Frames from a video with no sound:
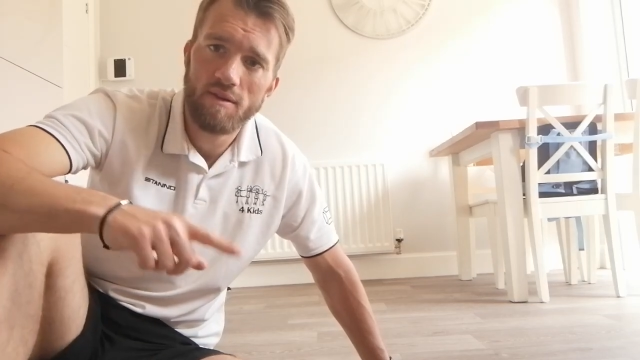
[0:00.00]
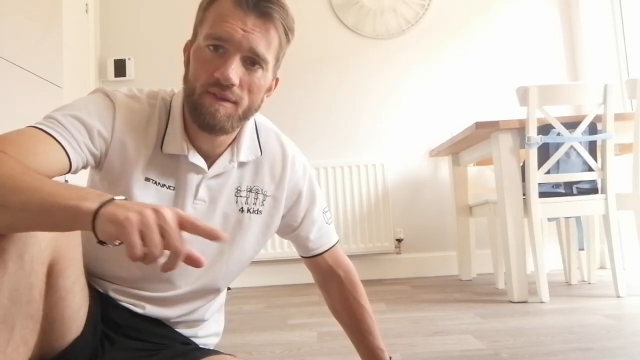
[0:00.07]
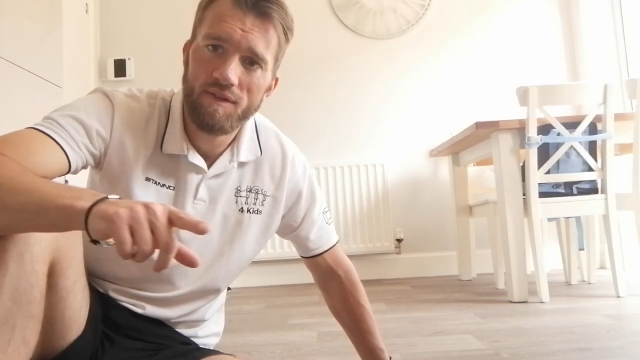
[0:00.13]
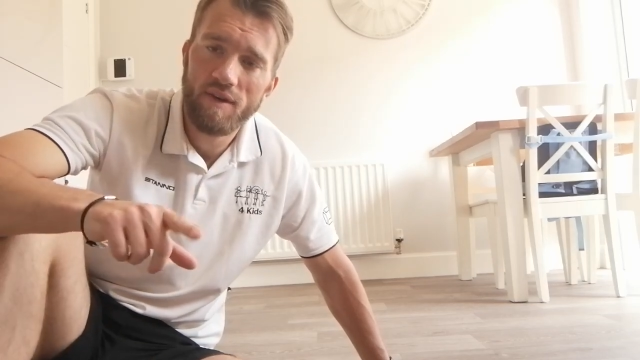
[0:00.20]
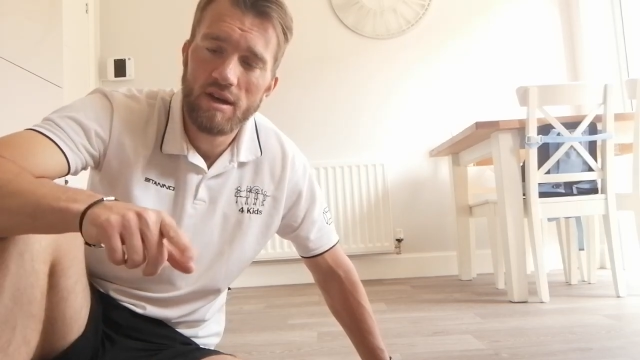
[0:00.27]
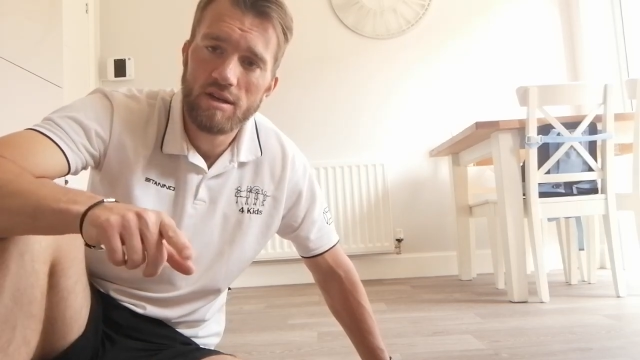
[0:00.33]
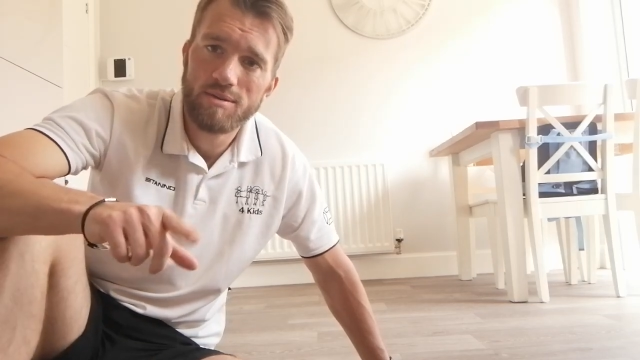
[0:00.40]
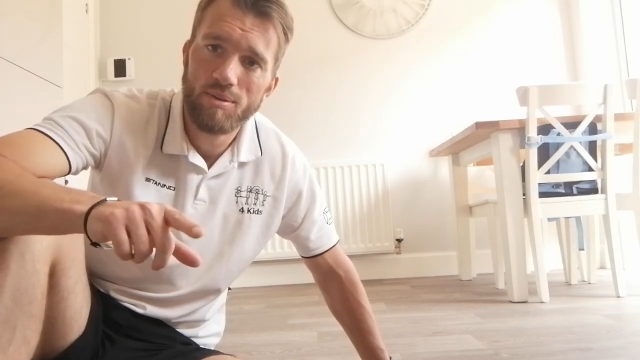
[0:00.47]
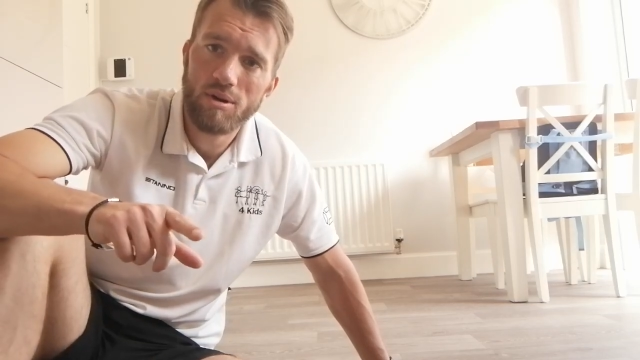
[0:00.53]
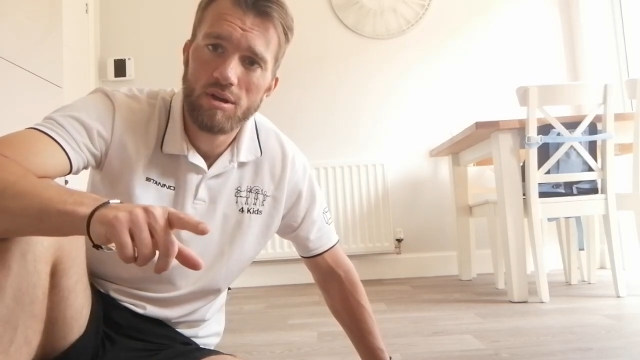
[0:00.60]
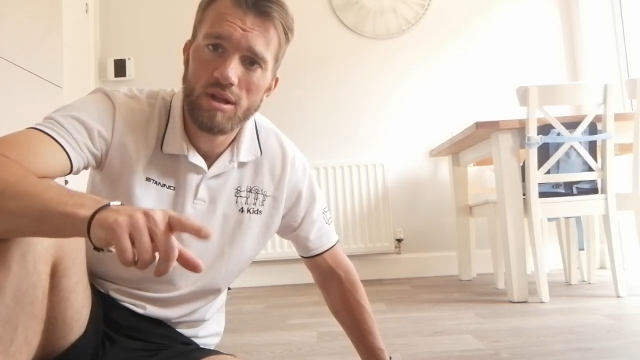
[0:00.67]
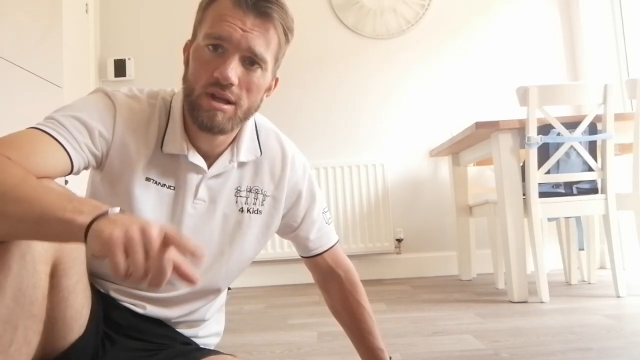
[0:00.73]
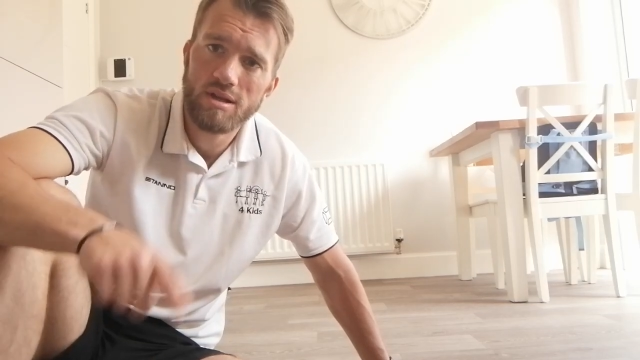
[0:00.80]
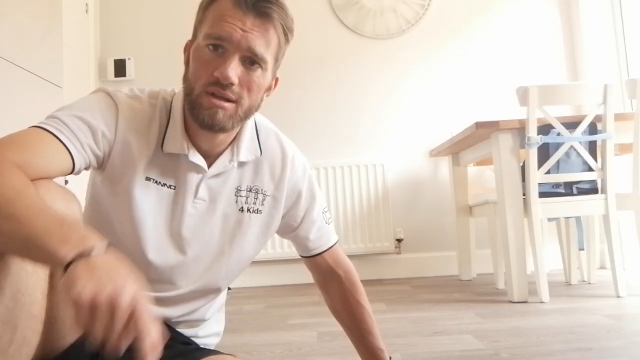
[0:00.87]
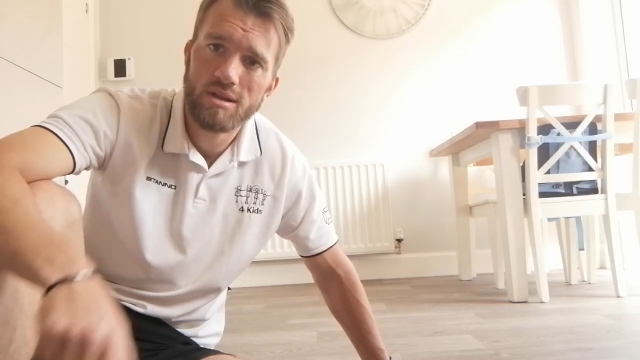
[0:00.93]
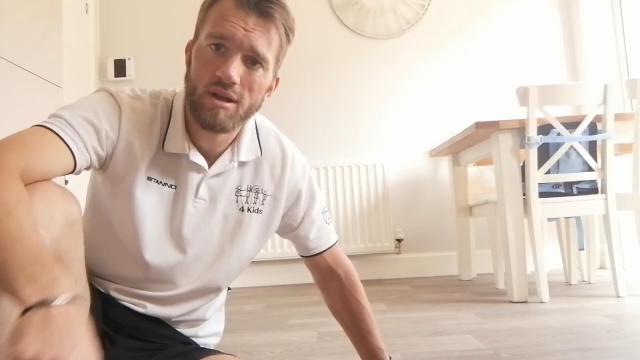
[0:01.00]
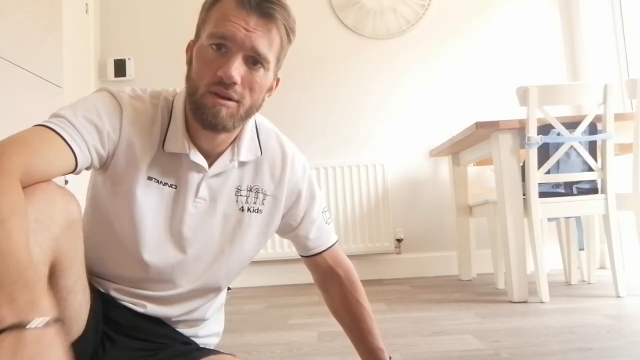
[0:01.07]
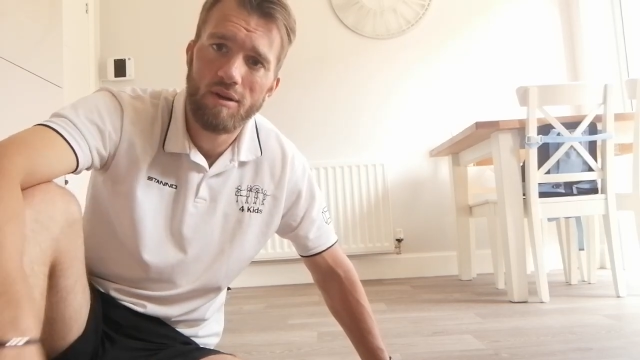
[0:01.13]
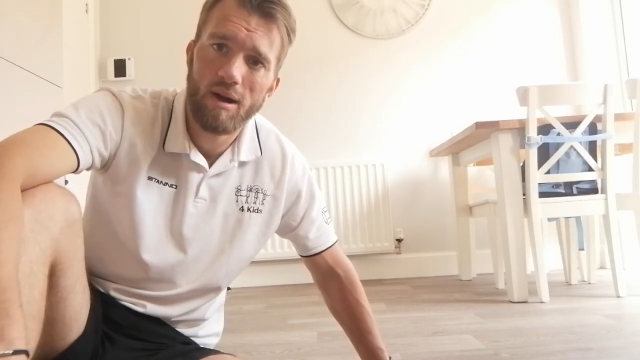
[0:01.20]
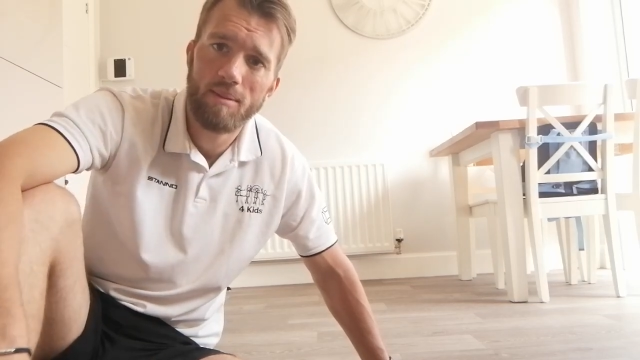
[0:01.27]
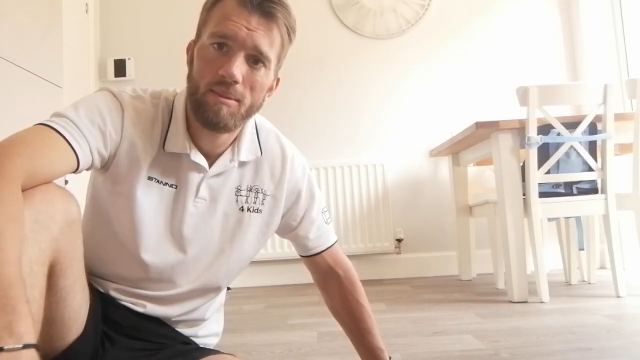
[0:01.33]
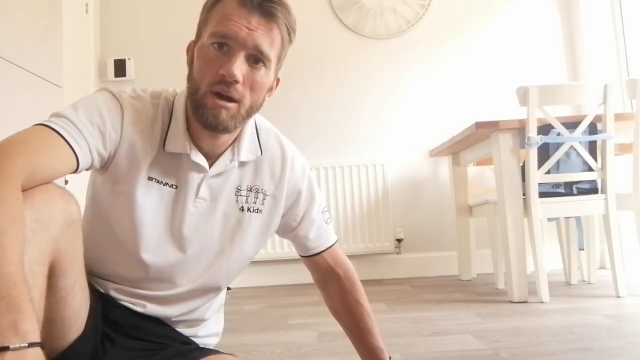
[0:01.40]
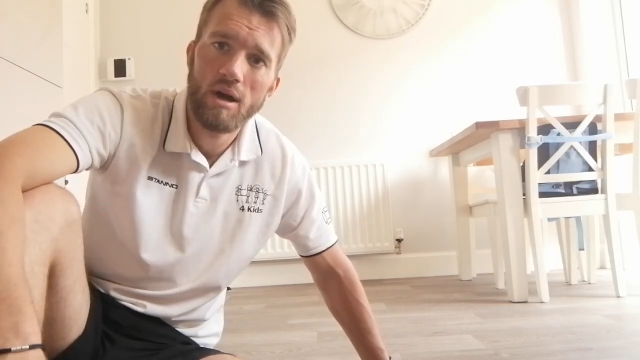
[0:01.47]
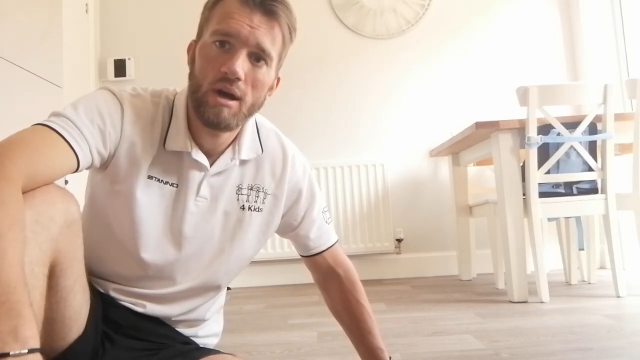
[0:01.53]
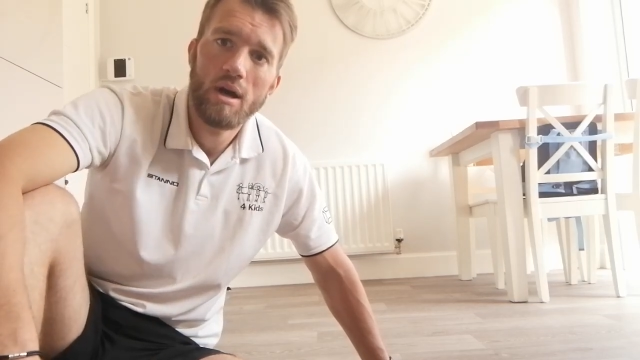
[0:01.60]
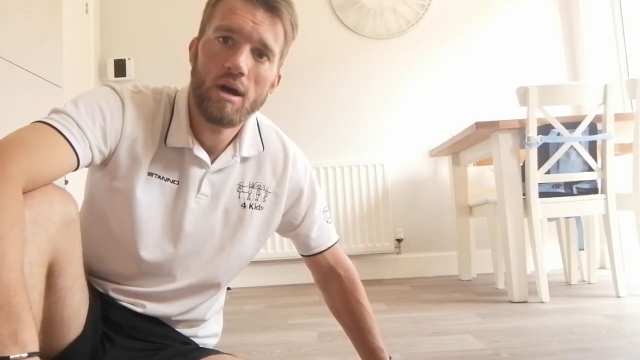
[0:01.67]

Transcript: on Facebook and Instagram,